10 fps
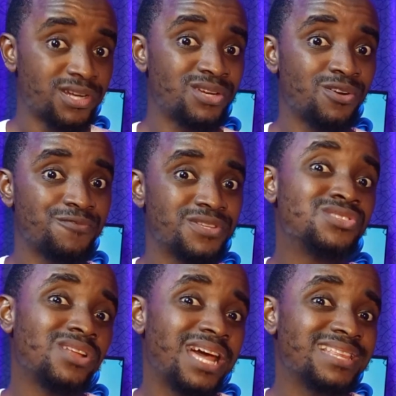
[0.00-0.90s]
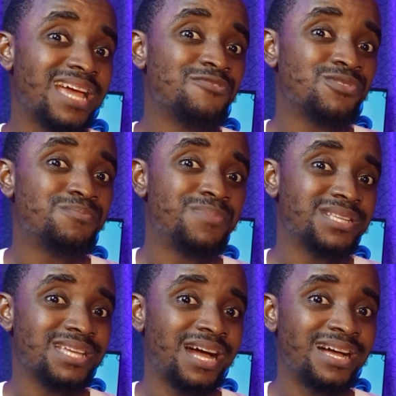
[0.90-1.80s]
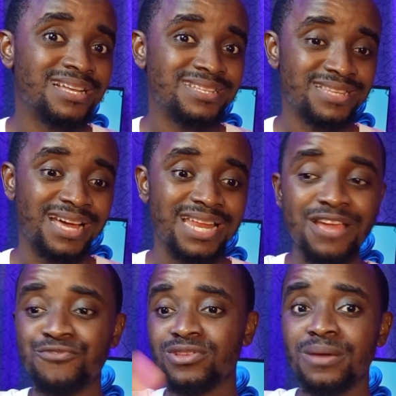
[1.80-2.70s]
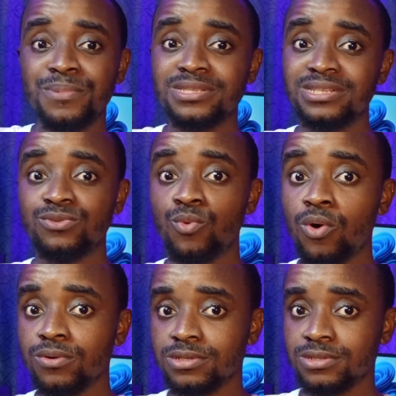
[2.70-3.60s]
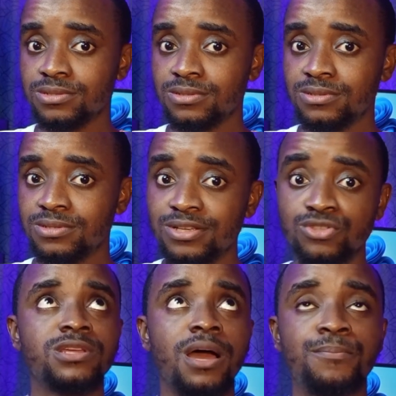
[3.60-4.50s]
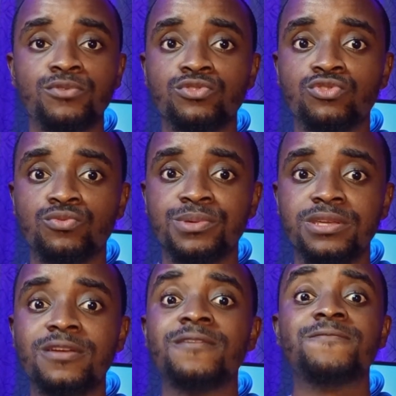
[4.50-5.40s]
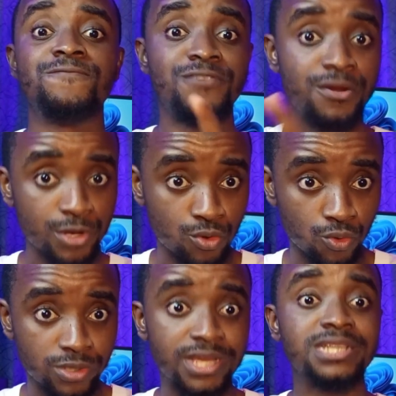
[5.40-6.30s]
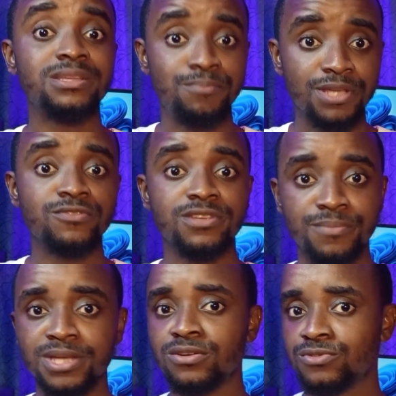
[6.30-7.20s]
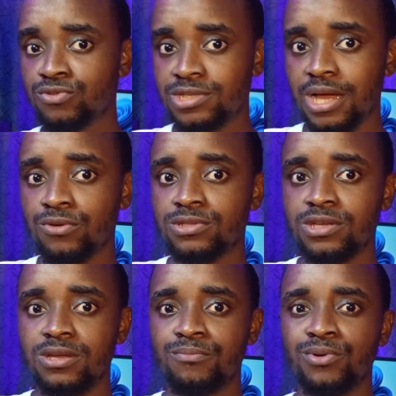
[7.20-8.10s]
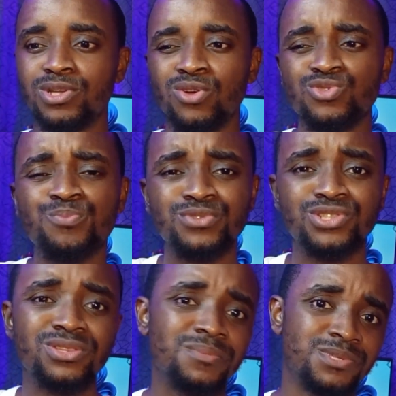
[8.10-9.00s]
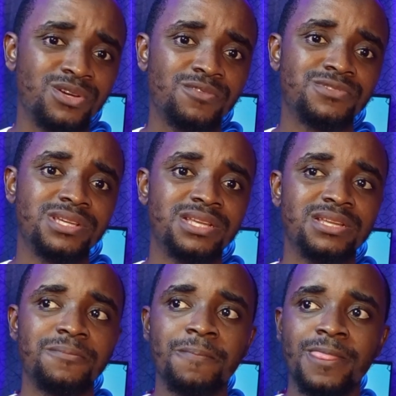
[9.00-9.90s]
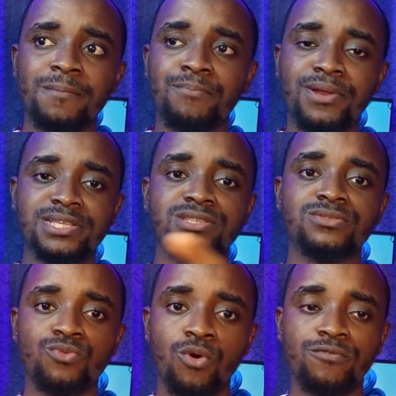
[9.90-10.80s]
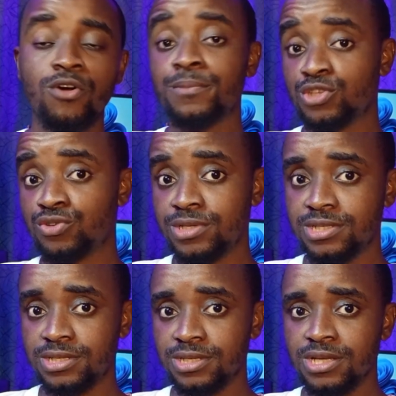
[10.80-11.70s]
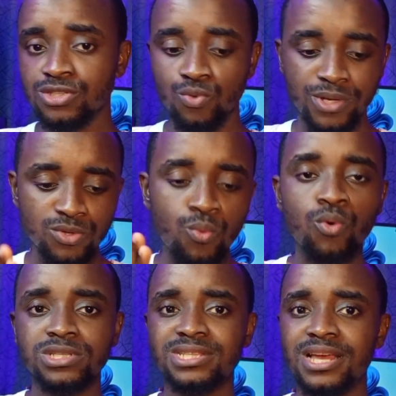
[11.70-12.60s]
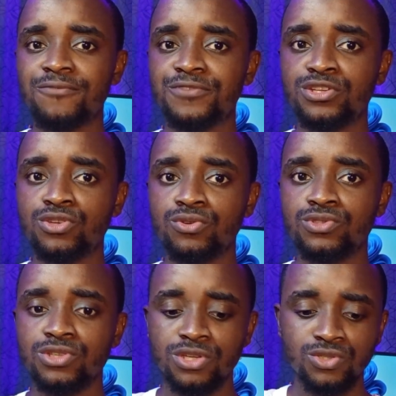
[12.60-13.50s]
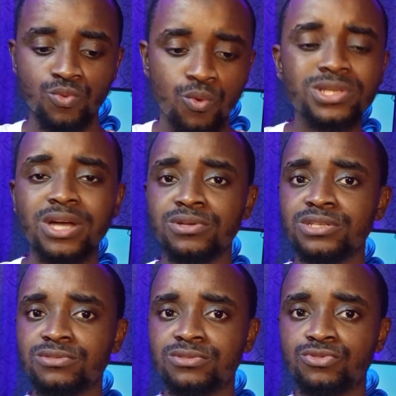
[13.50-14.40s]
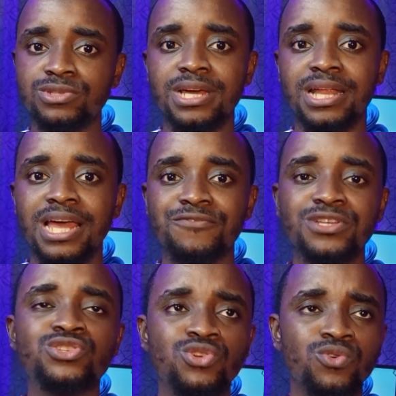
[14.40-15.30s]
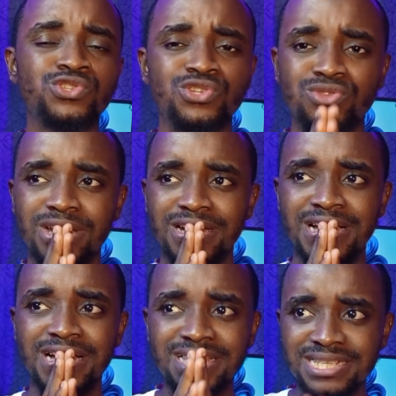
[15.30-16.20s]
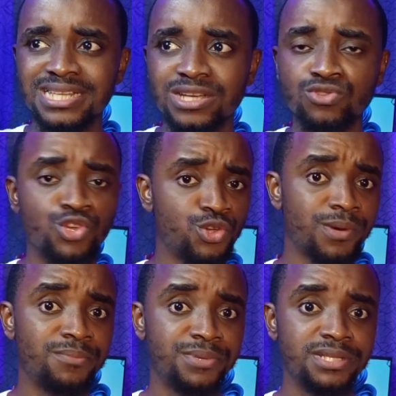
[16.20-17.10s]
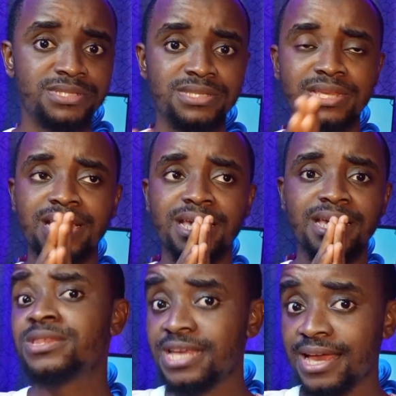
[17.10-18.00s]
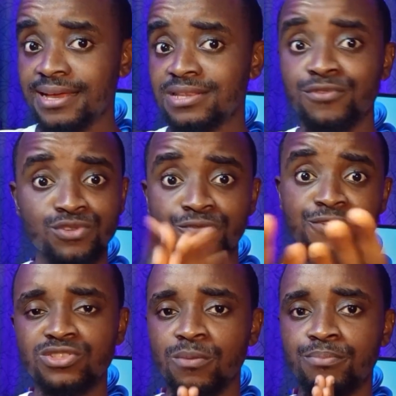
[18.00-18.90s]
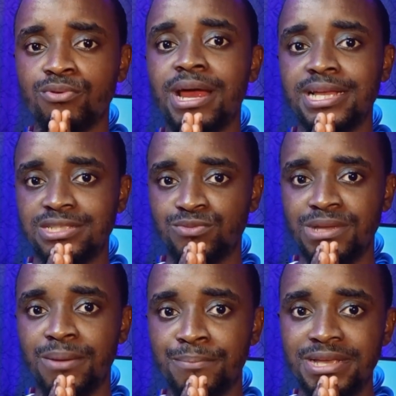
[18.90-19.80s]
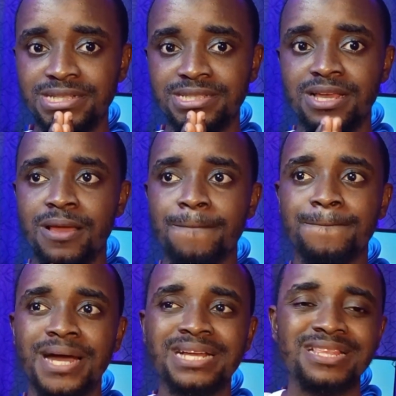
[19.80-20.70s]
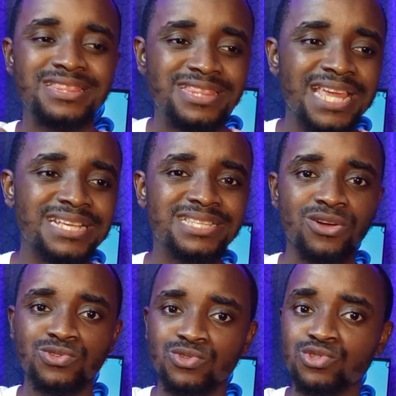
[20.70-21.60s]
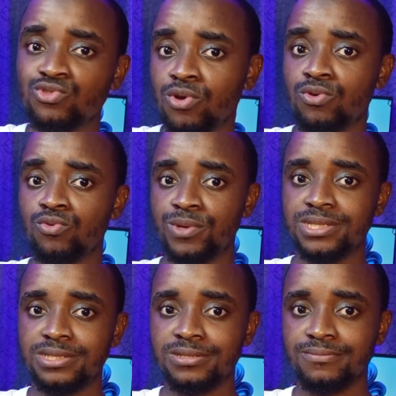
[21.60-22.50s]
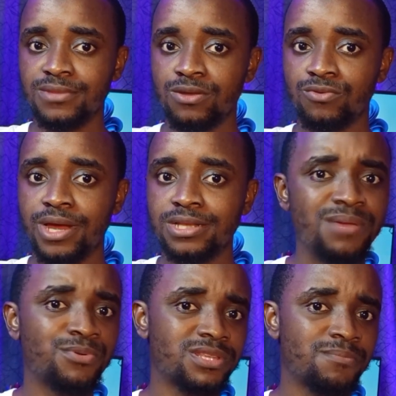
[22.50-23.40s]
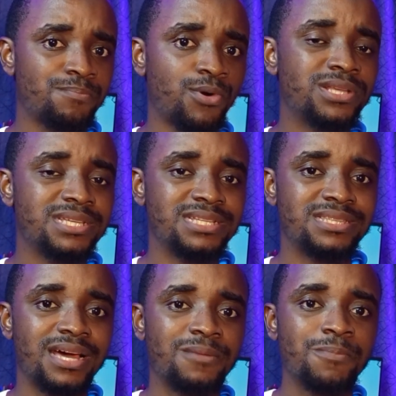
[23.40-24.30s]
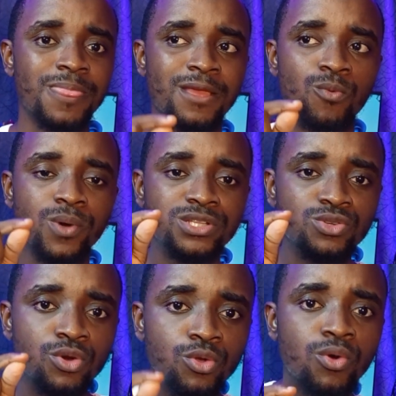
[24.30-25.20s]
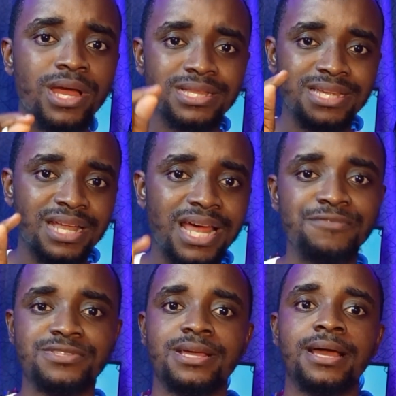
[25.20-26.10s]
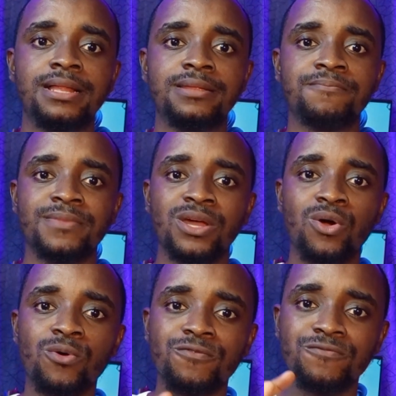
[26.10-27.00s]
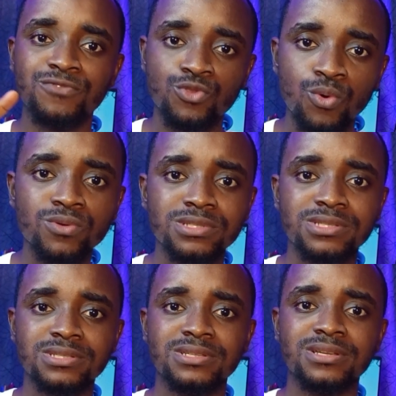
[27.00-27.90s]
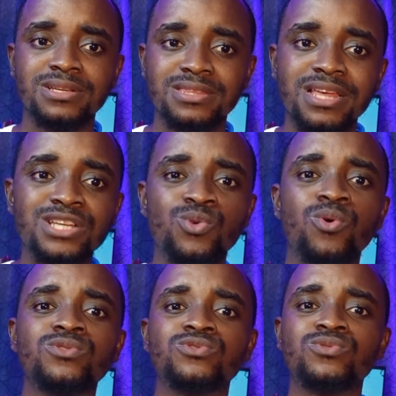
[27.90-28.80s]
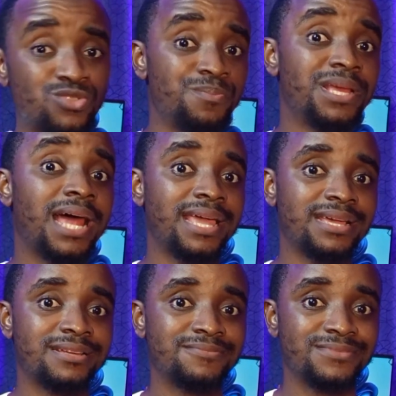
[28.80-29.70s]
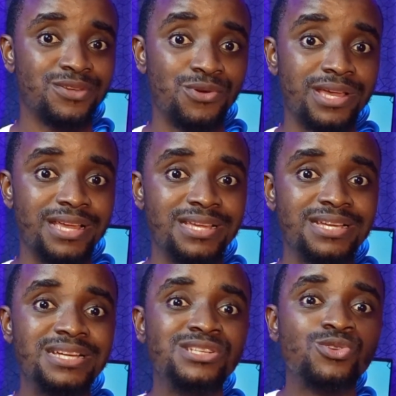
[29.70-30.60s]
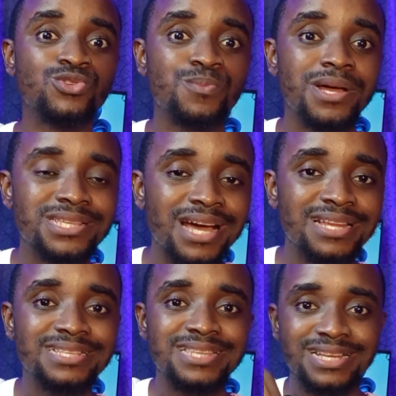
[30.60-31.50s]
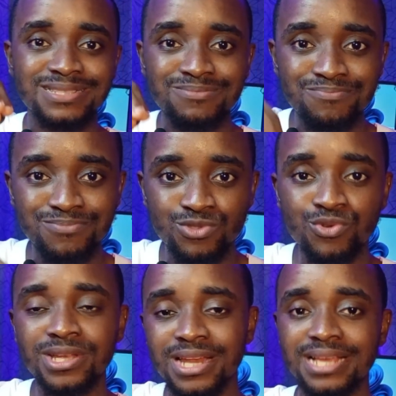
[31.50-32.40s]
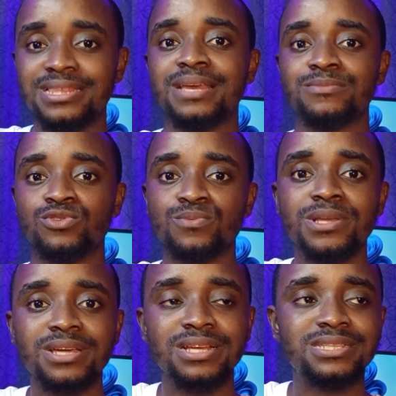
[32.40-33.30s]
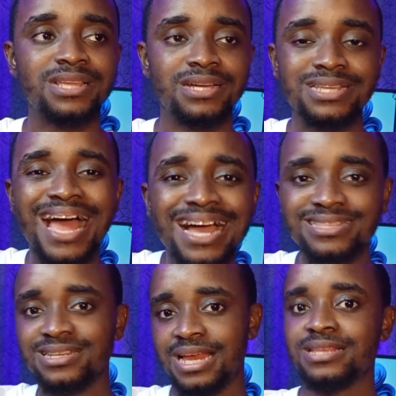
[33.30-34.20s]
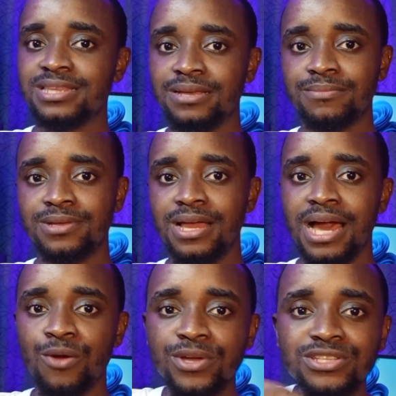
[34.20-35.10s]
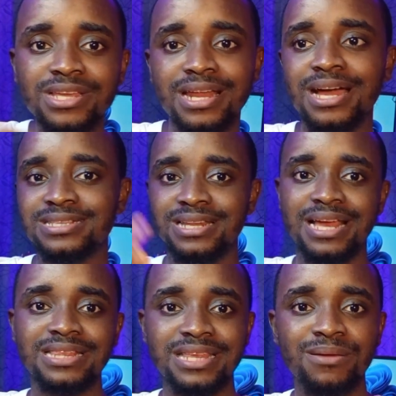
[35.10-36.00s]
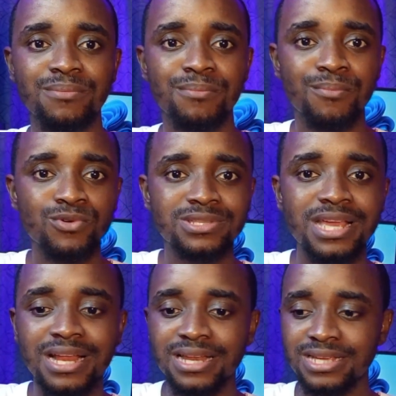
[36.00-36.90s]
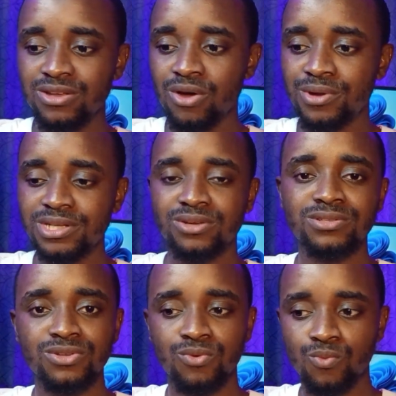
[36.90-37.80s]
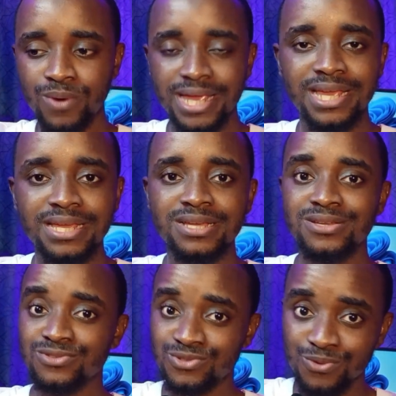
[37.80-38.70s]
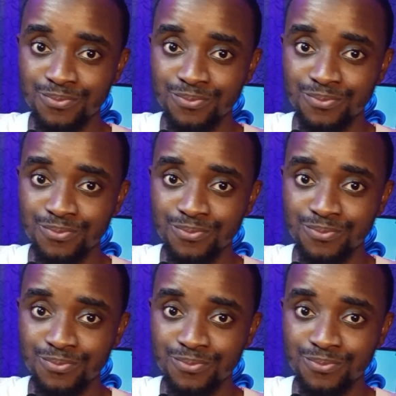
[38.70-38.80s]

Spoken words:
And funny enough, it's not like they're even better than every other person in the world. They just happen to be very good, yes, the best of the better, no doubt, but they also position themselves in places of opportunity. So when you watch their videos, you watch how they do their life, it shows you that these guys are also human beings. They've also been there. In fact, you'll be surprised, you'll be amazed by the things they also struggled with. A very important point is that when you look at the lifestyle of those that you wish to be like, okay, you automatically start doing like them. You automatically start acting like them. And when you start acting like them, most likely you're already on your way